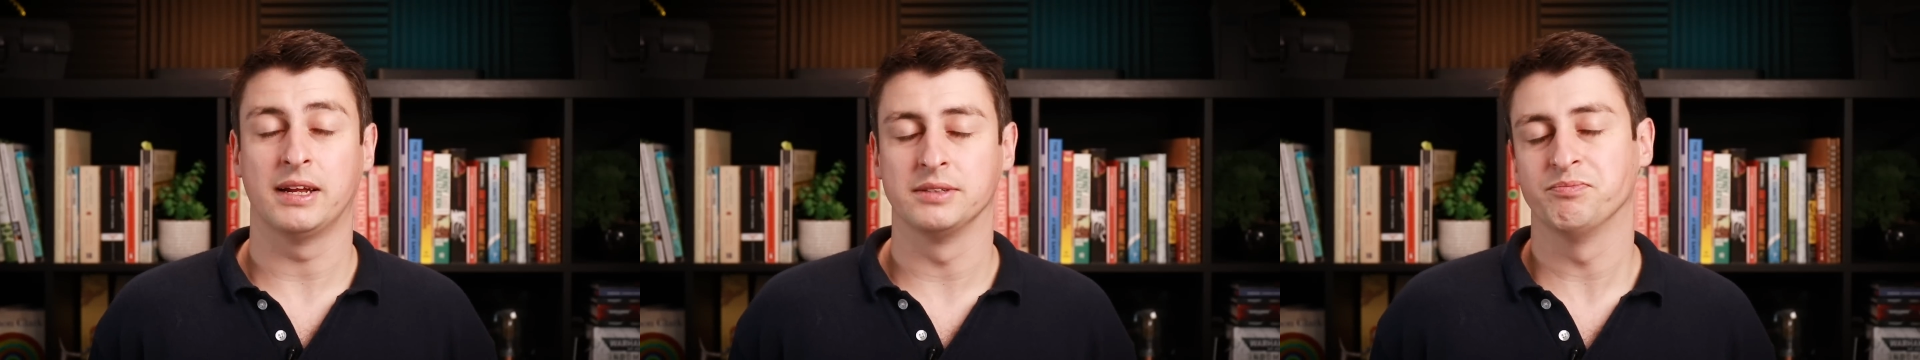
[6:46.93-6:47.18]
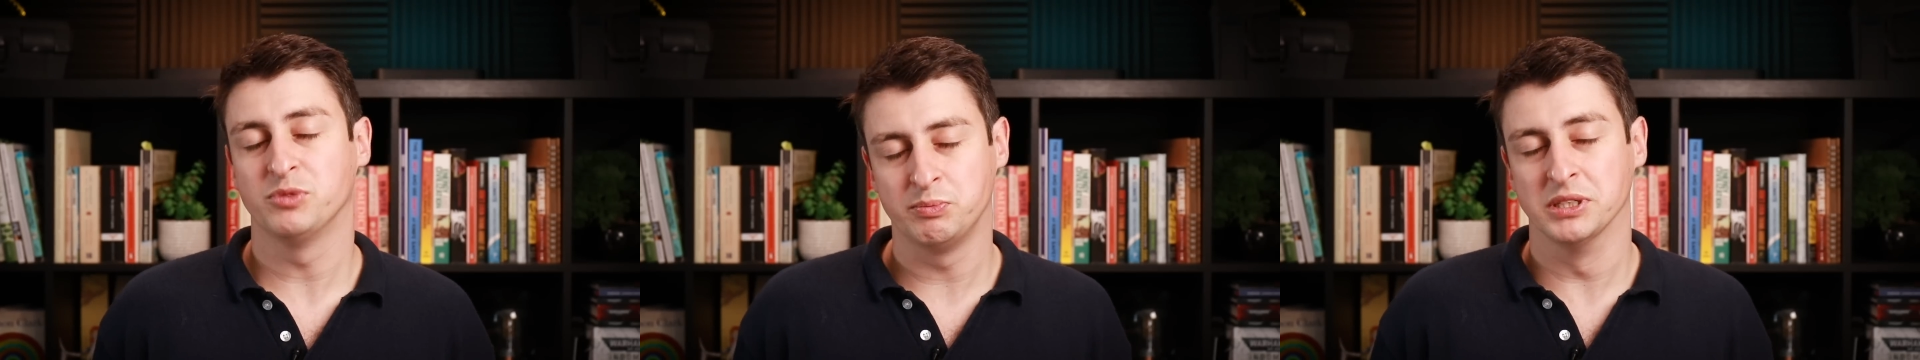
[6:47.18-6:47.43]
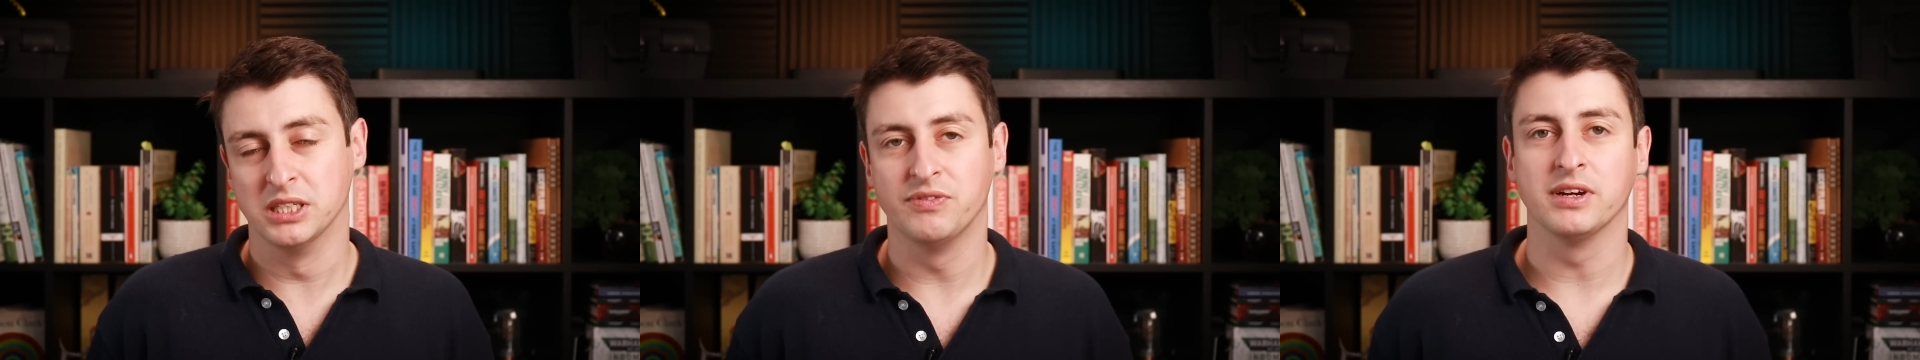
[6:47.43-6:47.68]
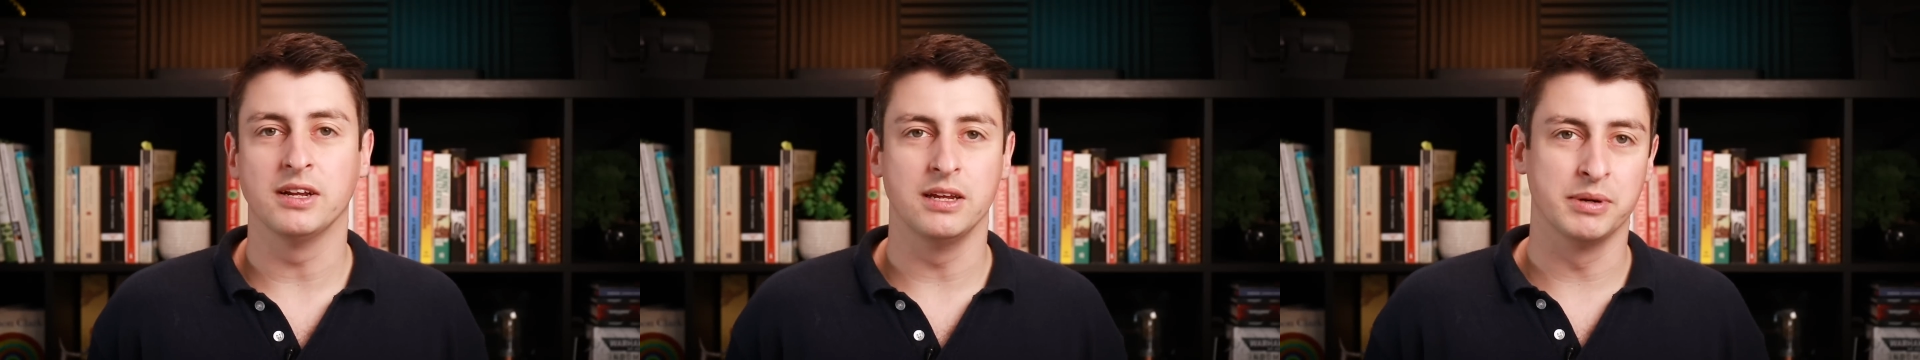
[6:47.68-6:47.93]
and
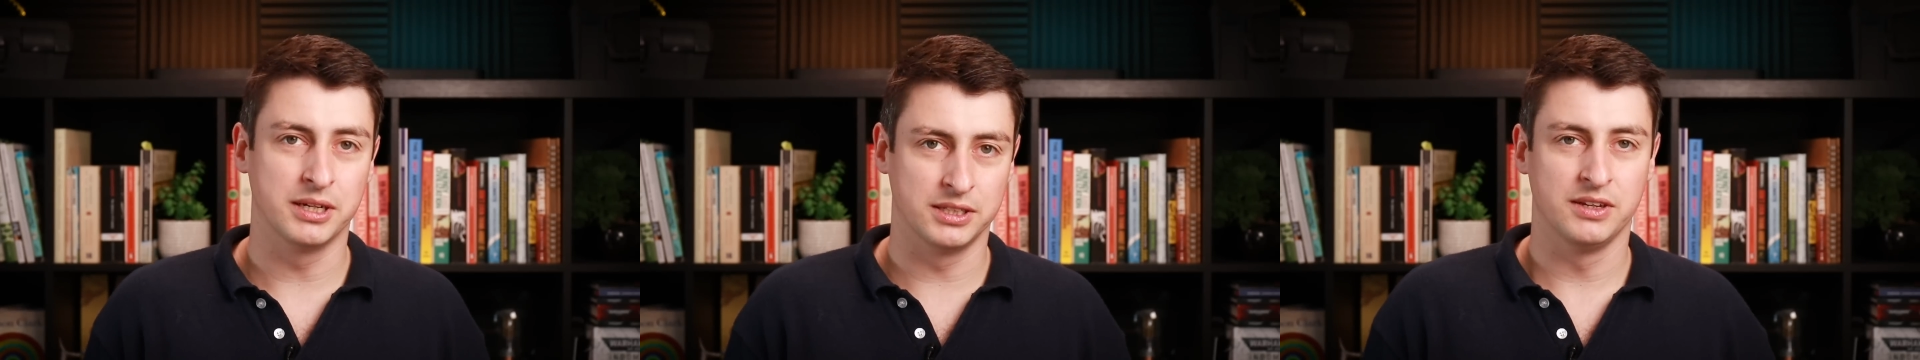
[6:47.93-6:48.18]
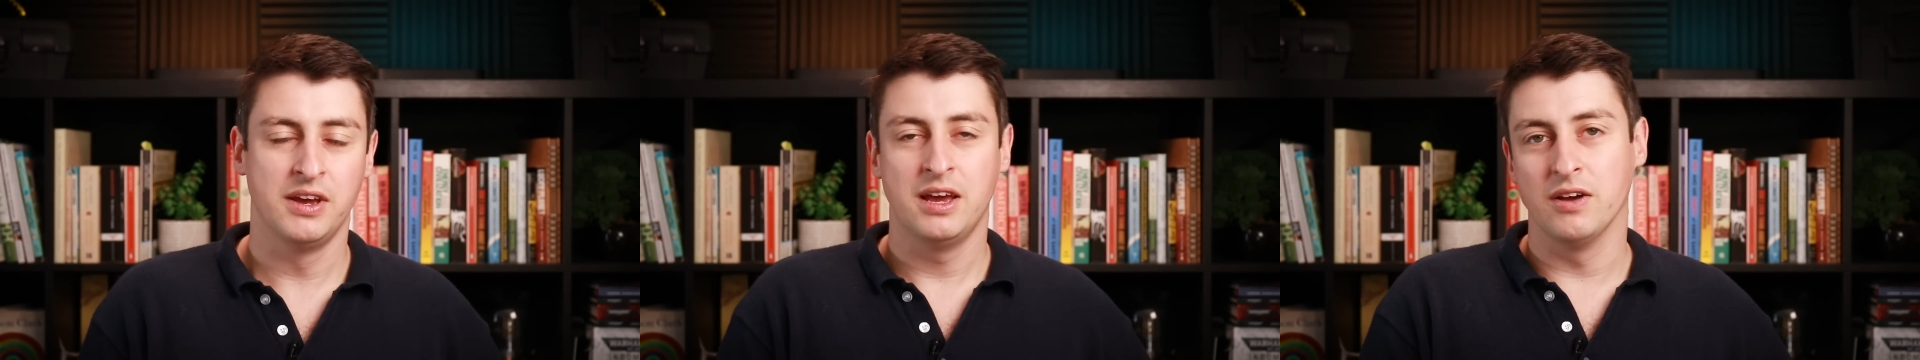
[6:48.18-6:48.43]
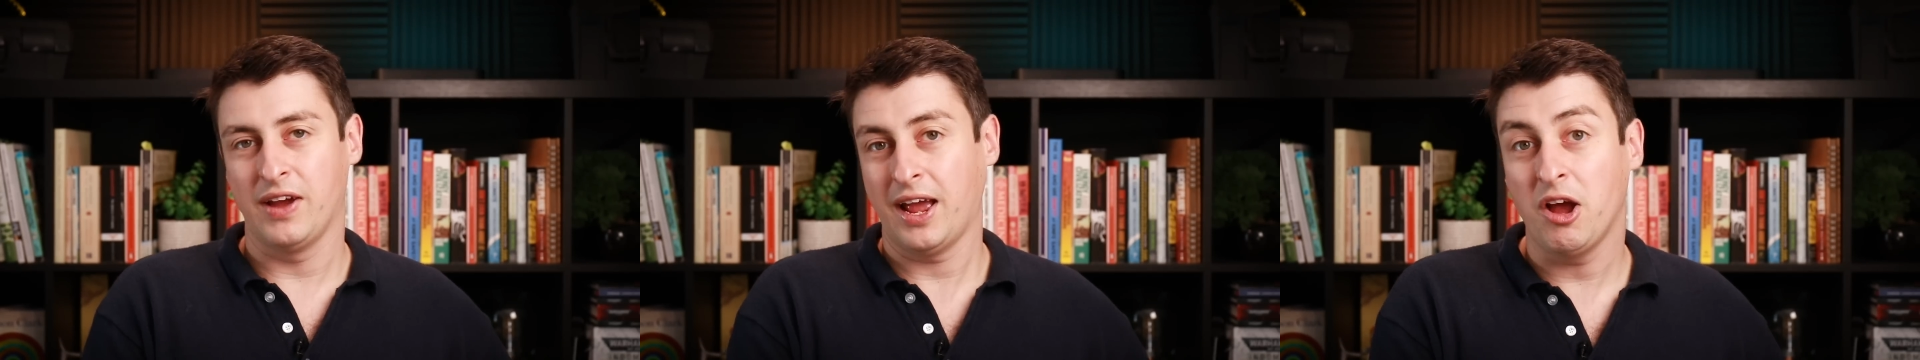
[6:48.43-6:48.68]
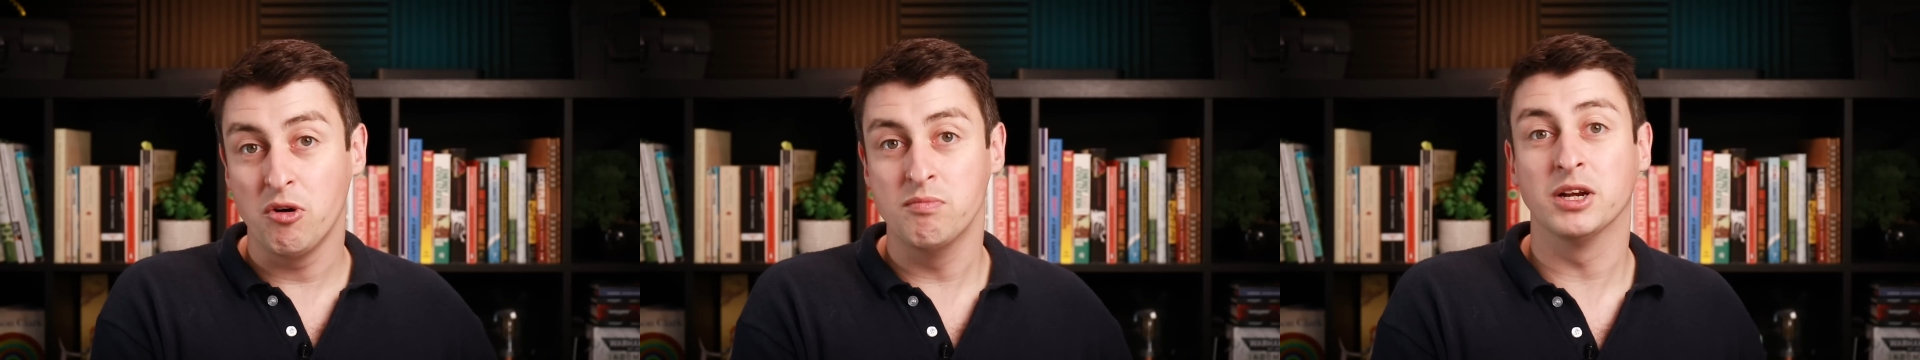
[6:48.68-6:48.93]
specifically because of
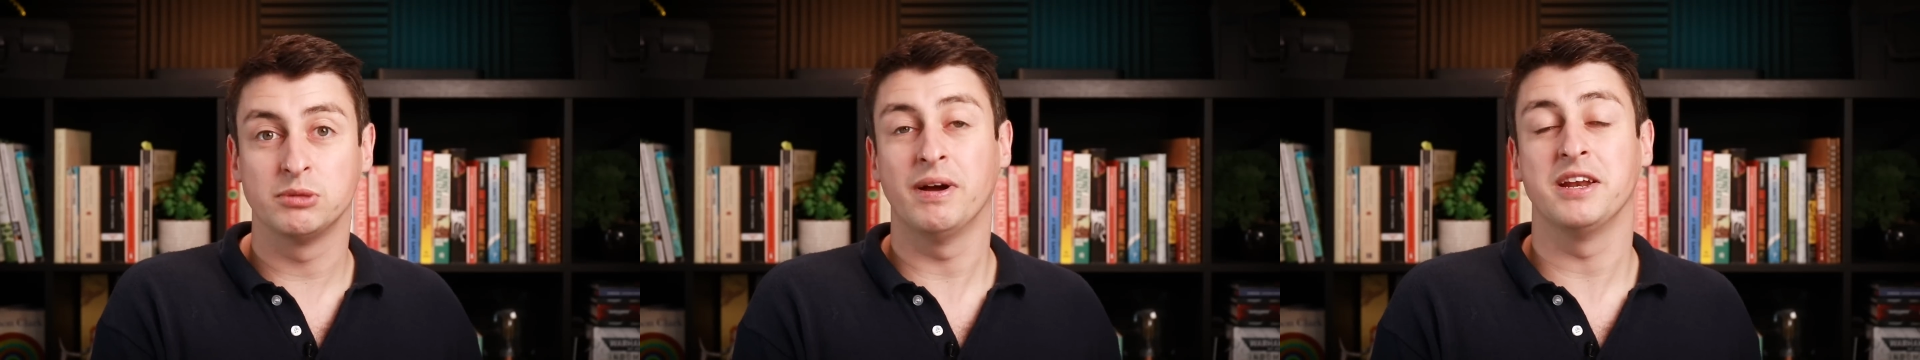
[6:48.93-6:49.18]
how much